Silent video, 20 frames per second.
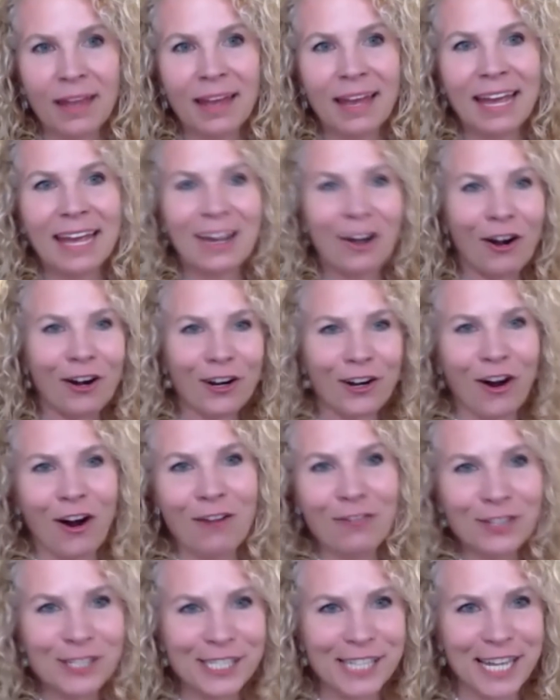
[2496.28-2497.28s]
in our
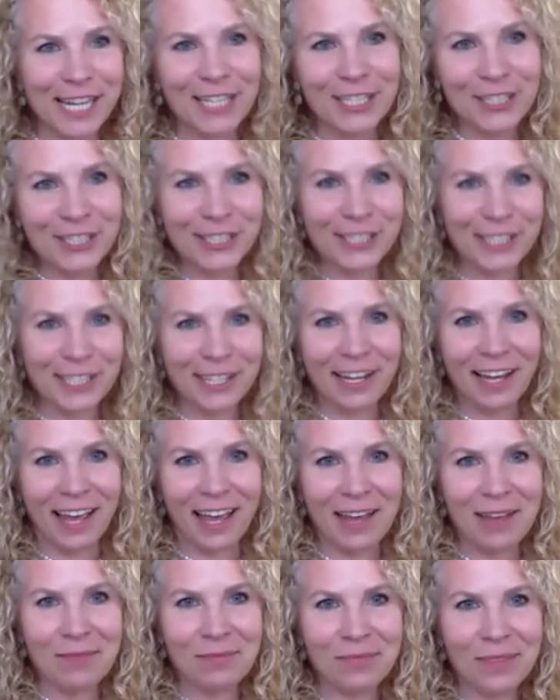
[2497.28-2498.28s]
conversation
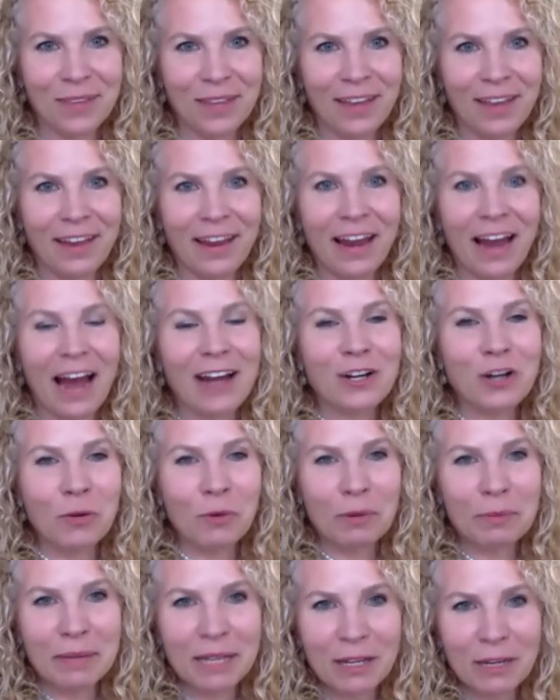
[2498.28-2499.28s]
today, I know
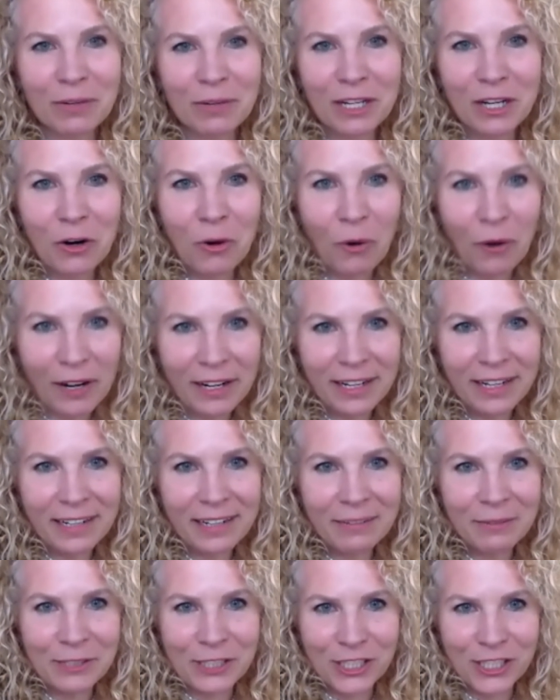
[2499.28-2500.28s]
we're being
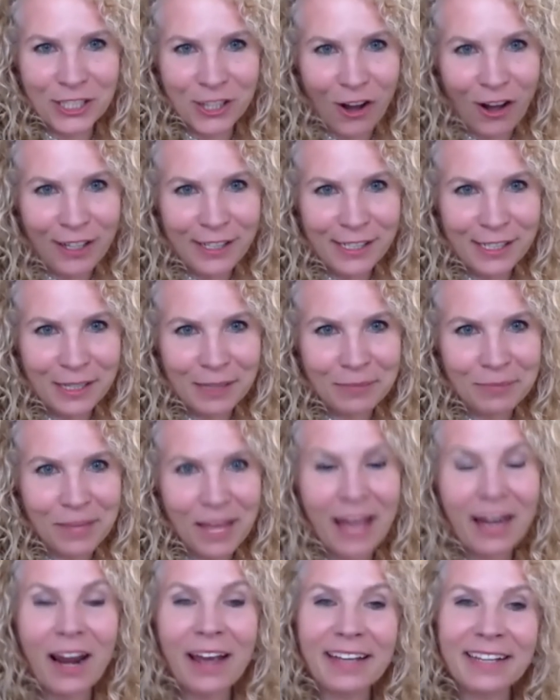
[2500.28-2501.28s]
recorded, which is awesome,
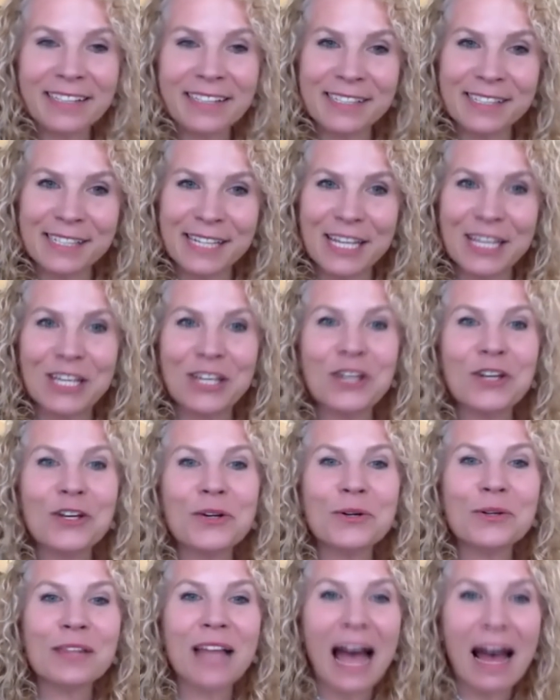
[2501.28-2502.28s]
and I can see
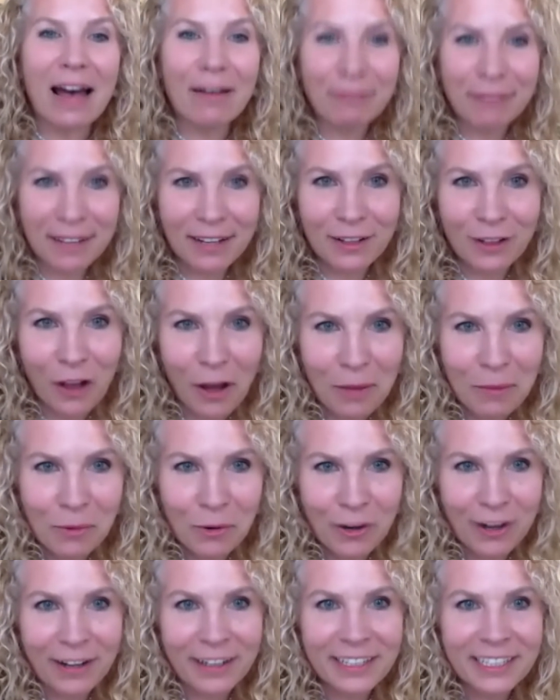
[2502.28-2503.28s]
you laughing a lot
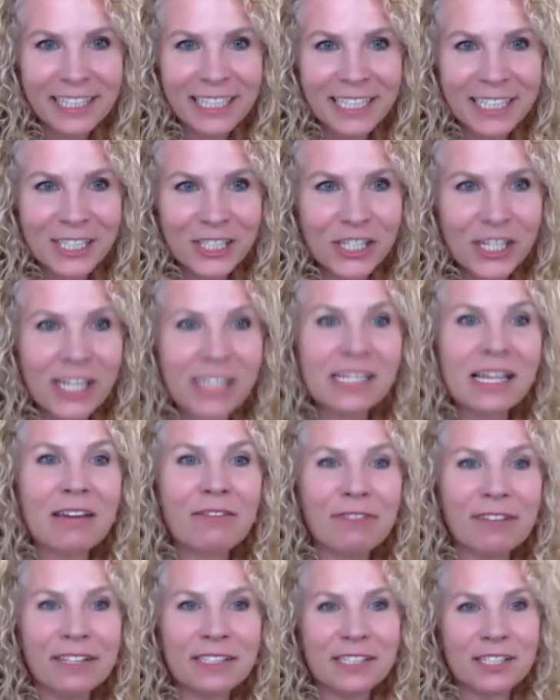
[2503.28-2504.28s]
more, cheeks.
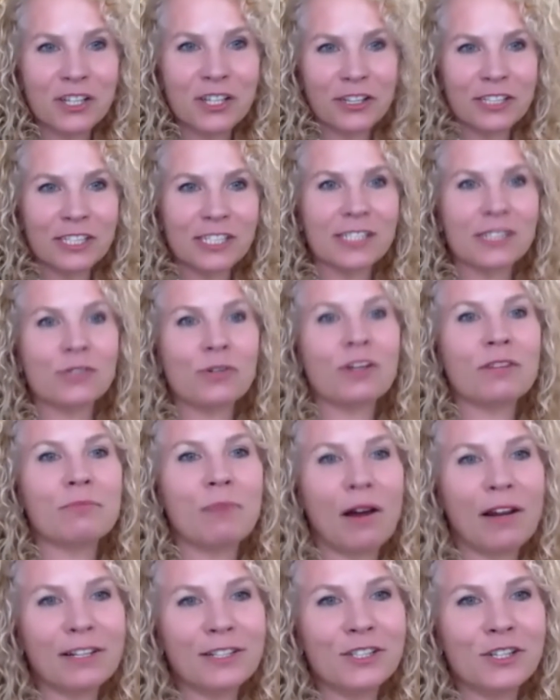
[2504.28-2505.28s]
And Vince, you're just sort of
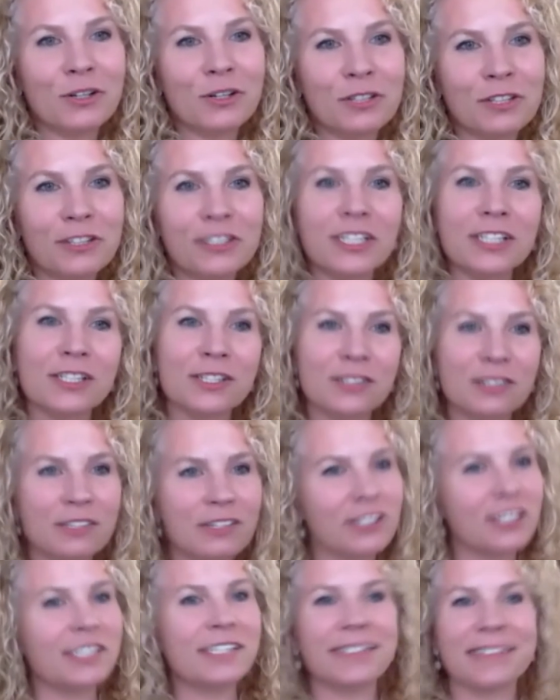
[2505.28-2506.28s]
monotone. You're just
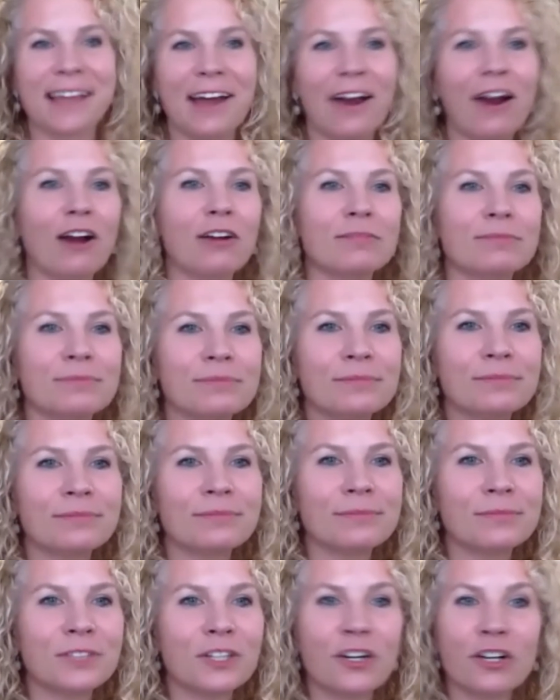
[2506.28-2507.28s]
you're just there
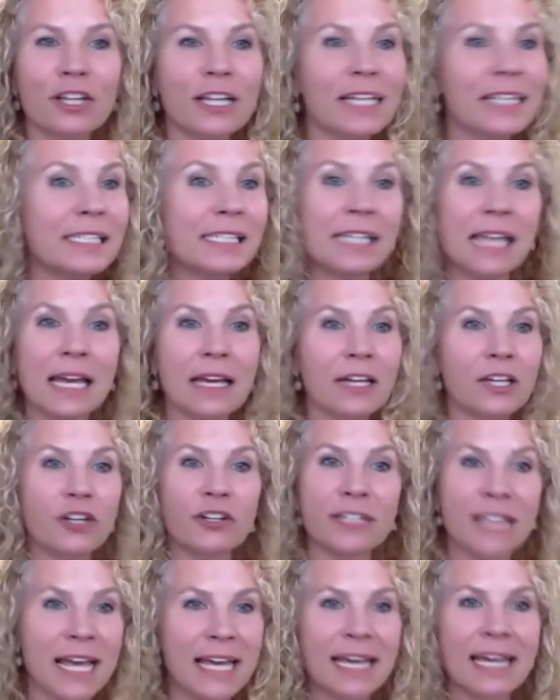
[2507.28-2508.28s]
you're listening and
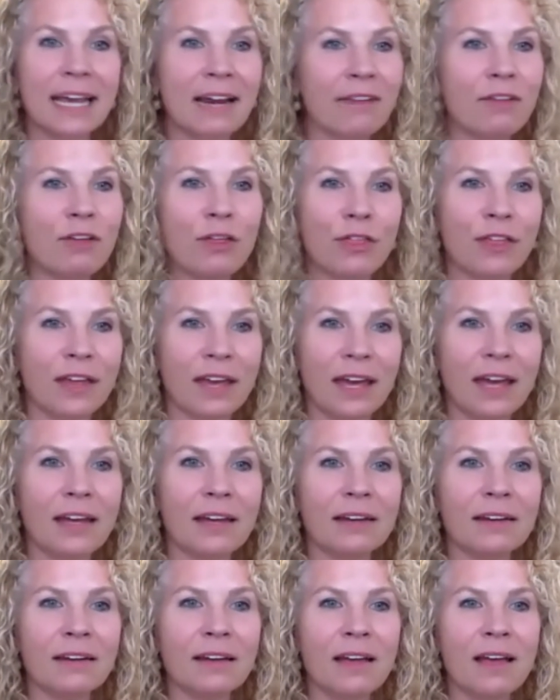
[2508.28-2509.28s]
you're taking everything
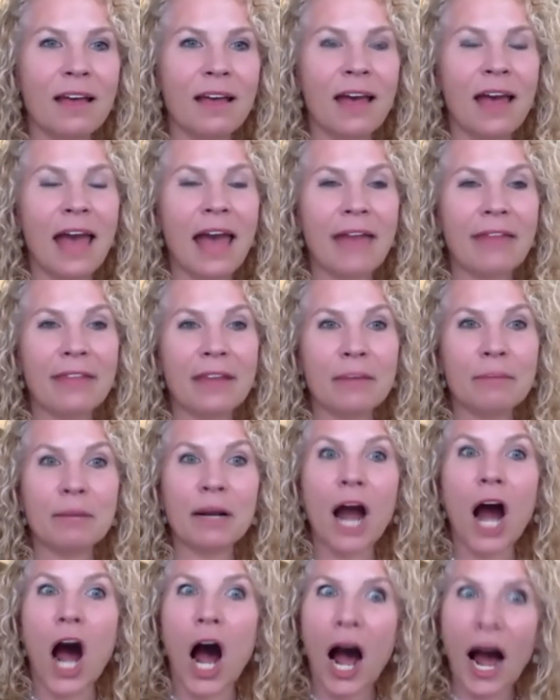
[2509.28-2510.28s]
in and then
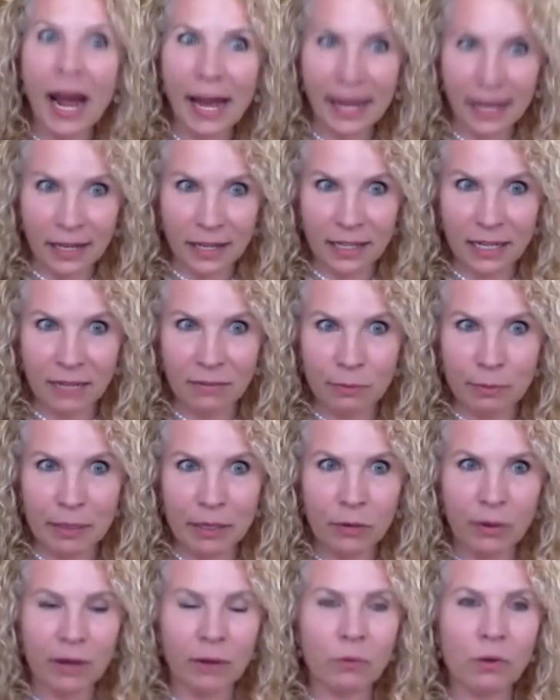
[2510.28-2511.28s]
but i could even be
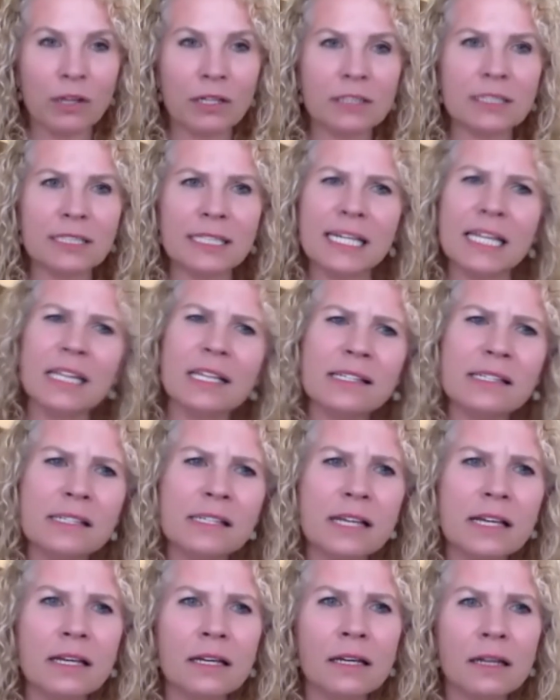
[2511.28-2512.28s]
going well is he mm.
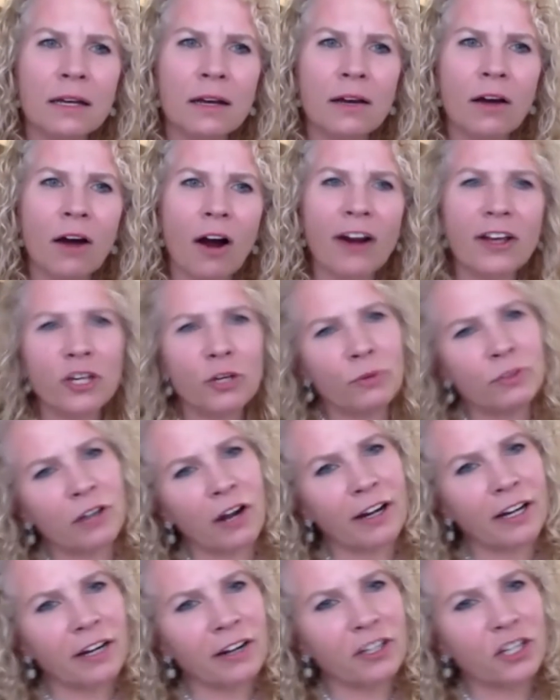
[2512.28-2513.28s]
listening are you
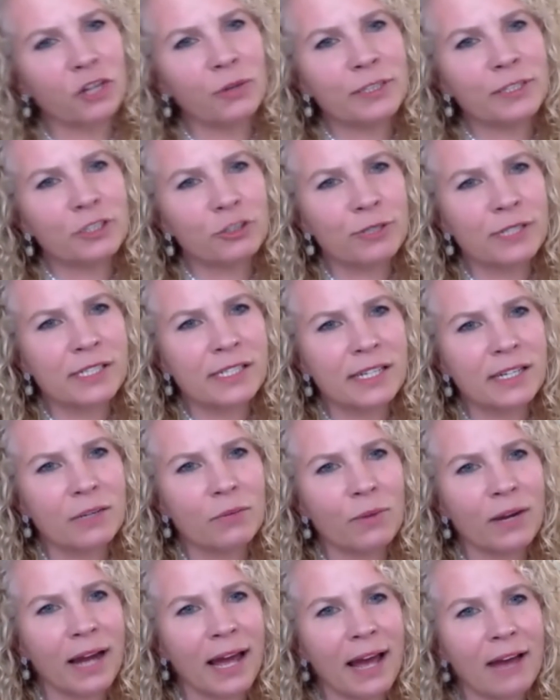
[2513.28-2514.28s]
are, are you interested
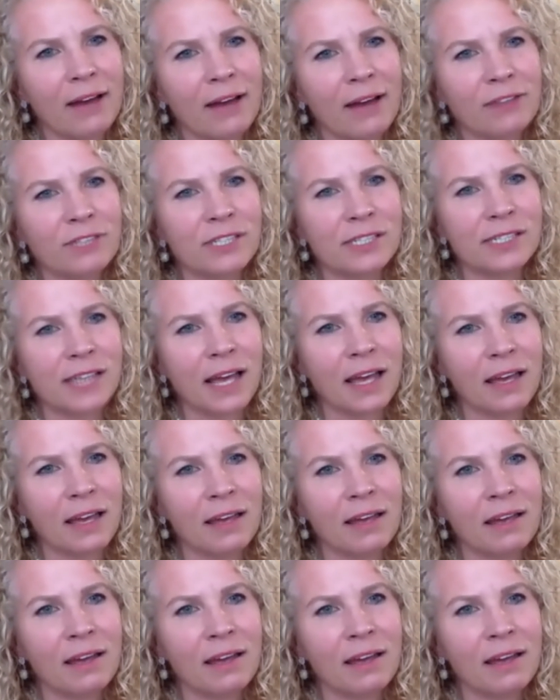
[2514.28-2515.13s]
in what i have to say